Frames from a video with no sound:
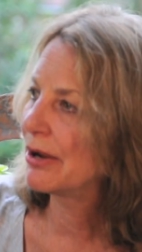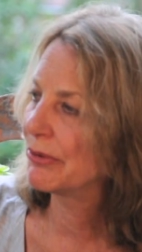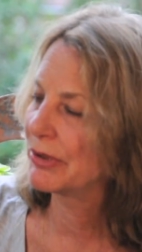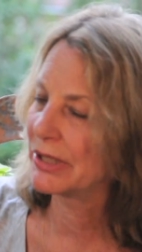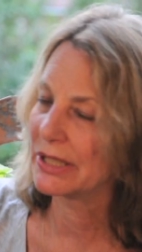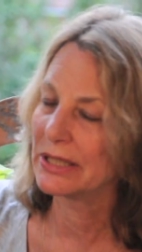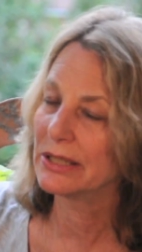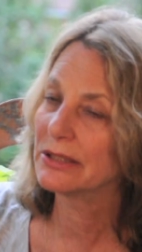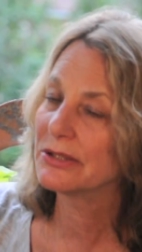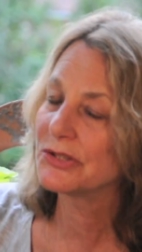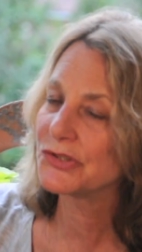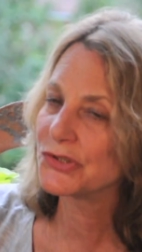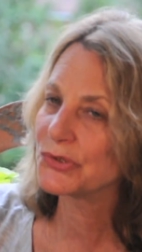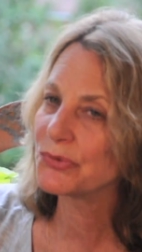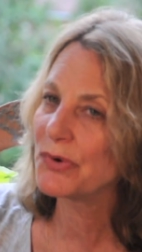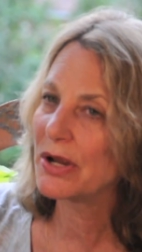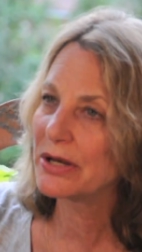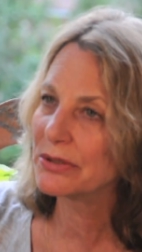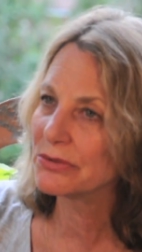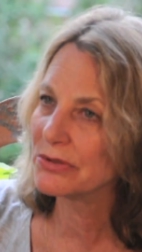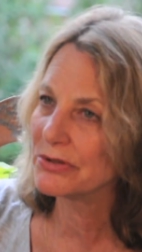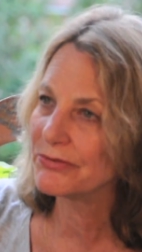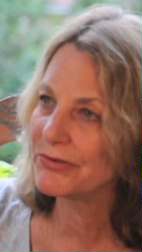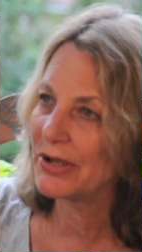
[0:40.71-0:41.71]
hiring an
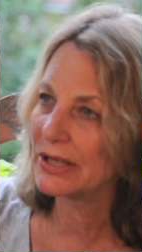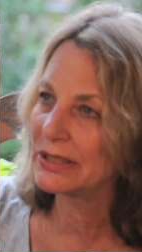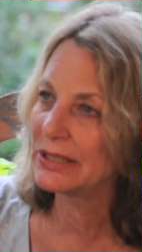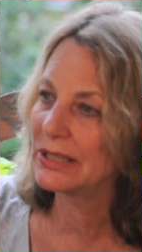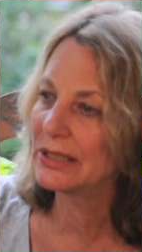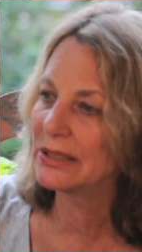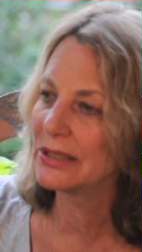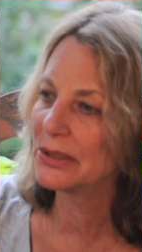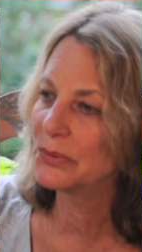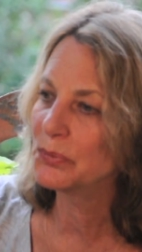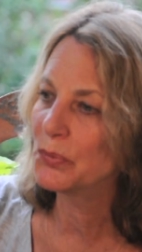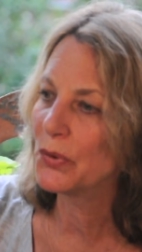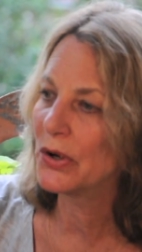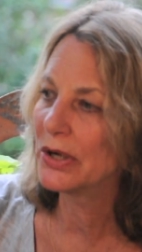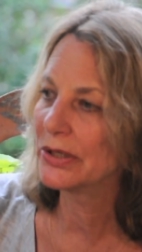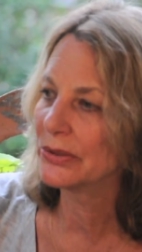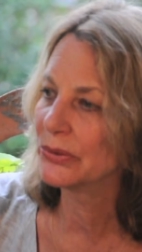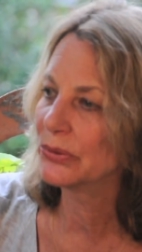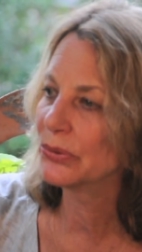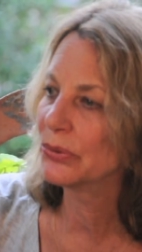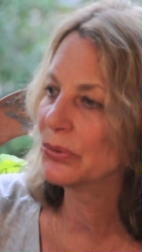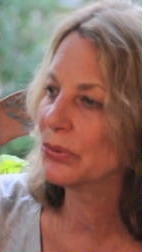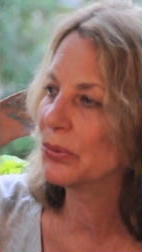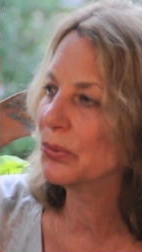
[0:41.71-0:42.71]
illustrator if I needed
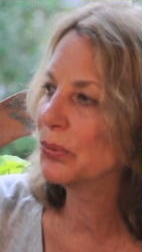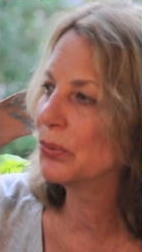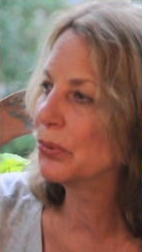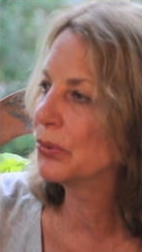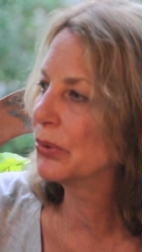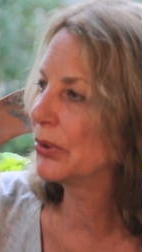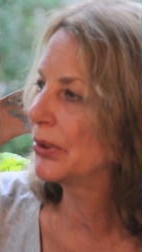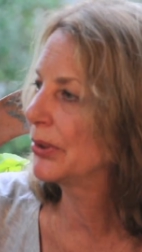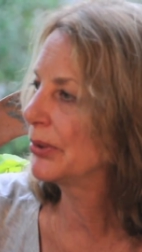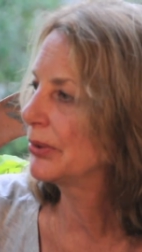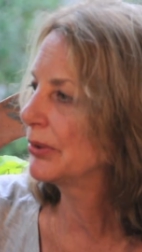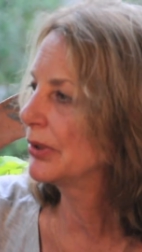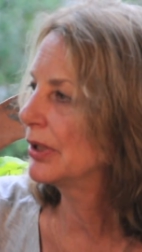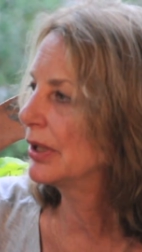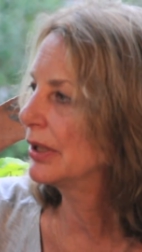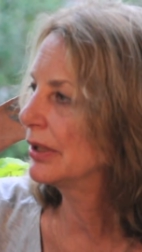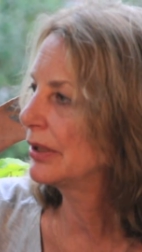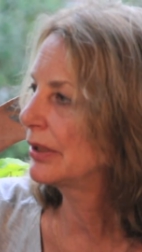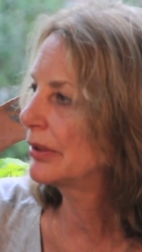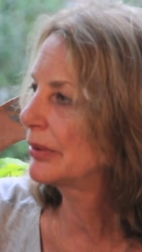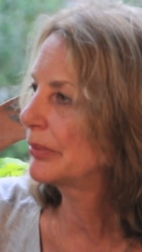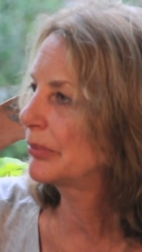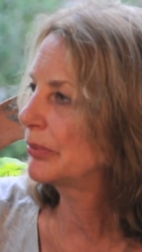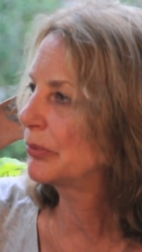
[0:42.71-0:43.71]
one, or
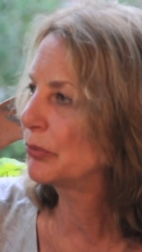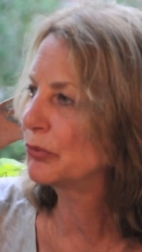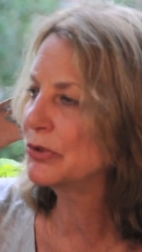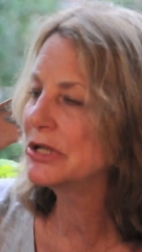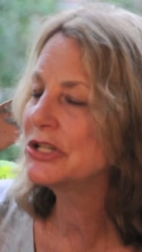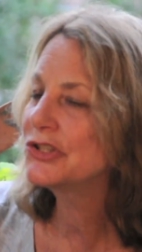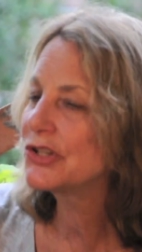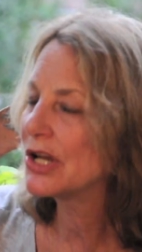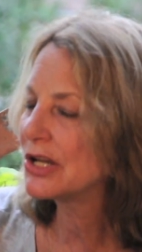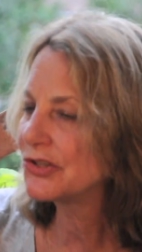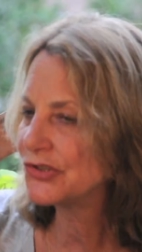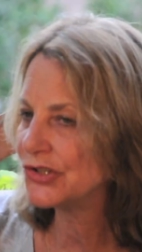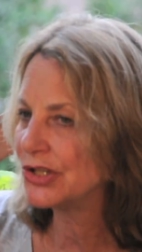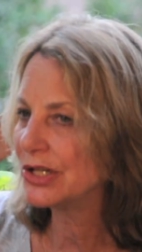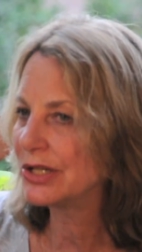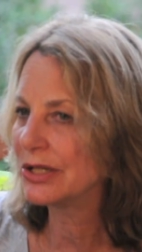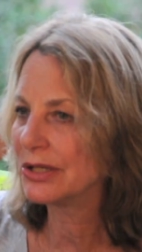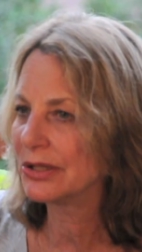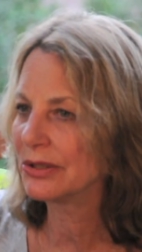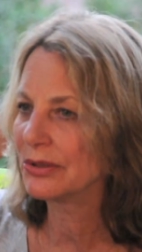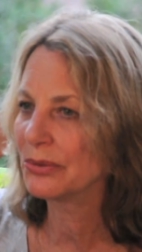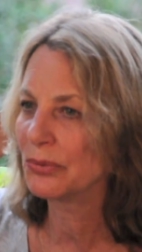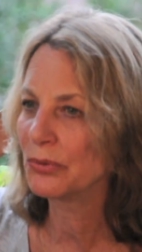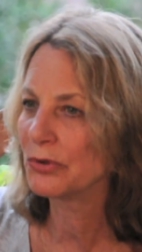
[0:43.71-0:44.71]

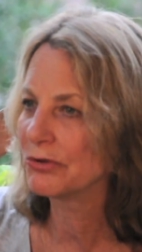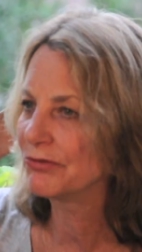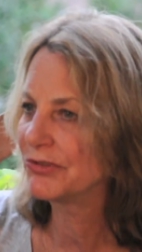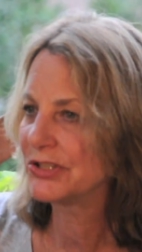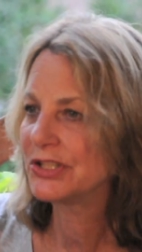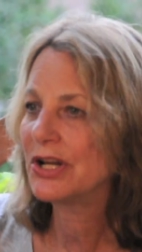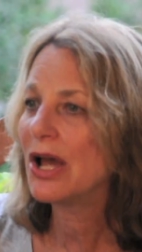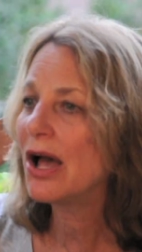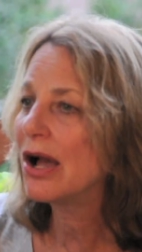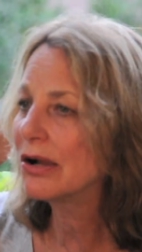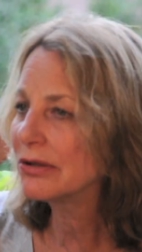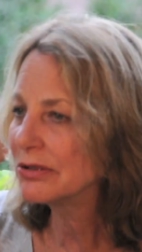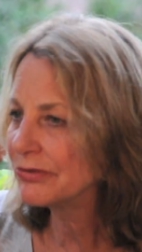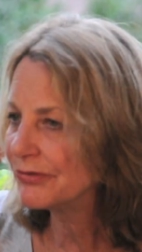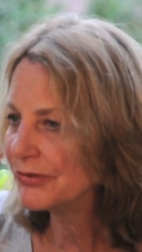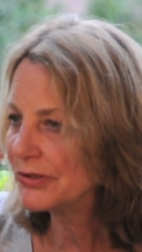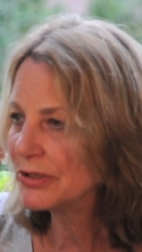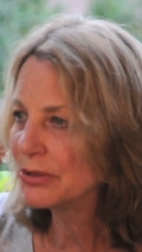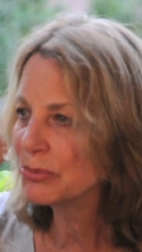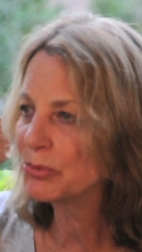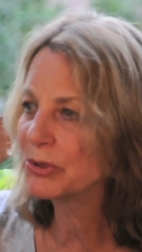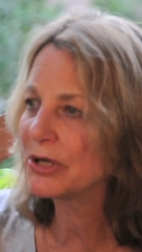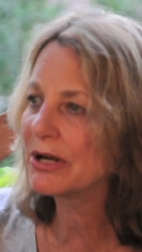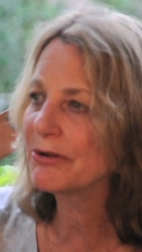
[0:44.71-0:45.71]
retouching or
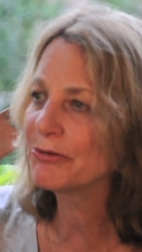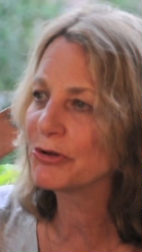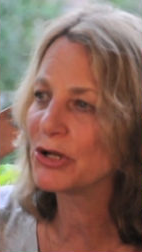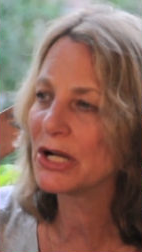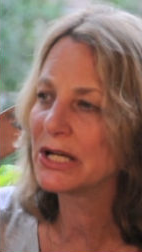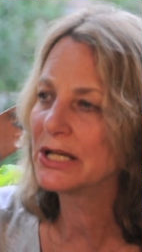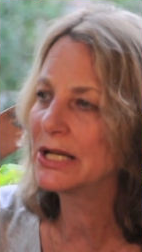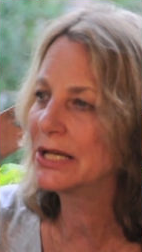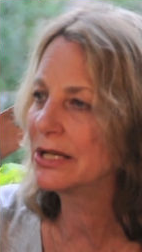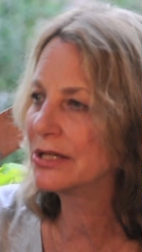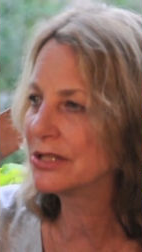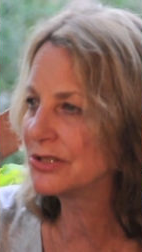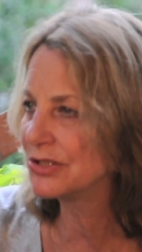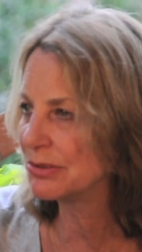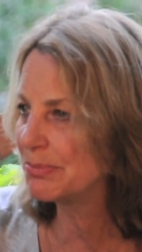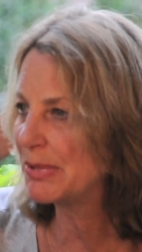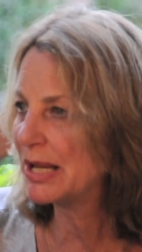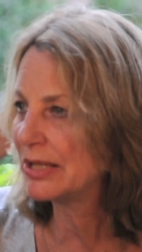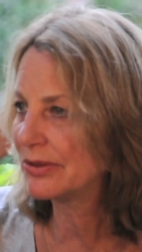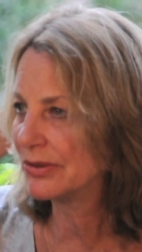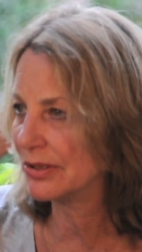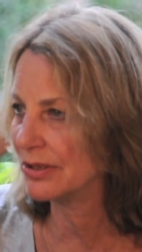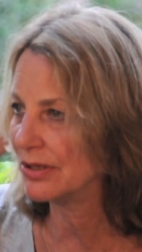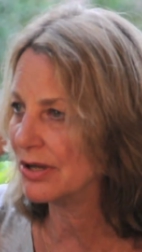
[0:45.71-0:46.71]
photography or whatever I needed
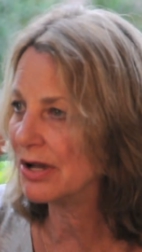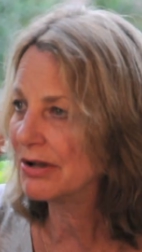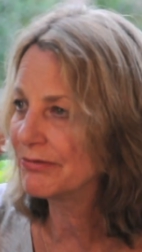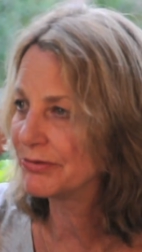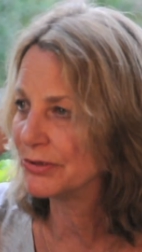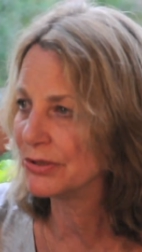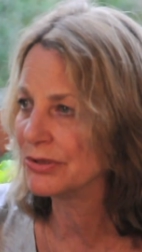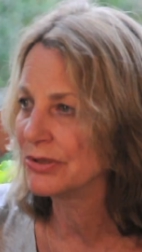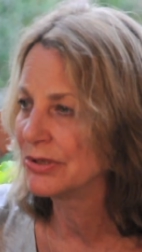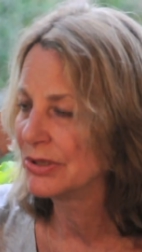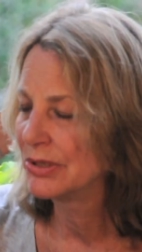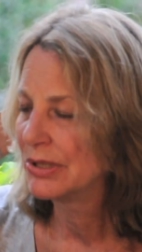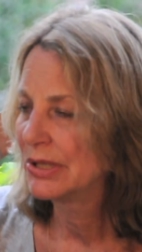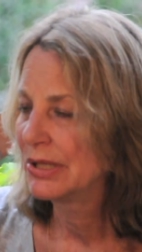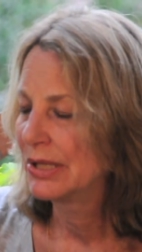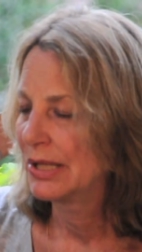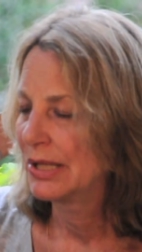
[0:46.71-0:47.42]
to make the cover.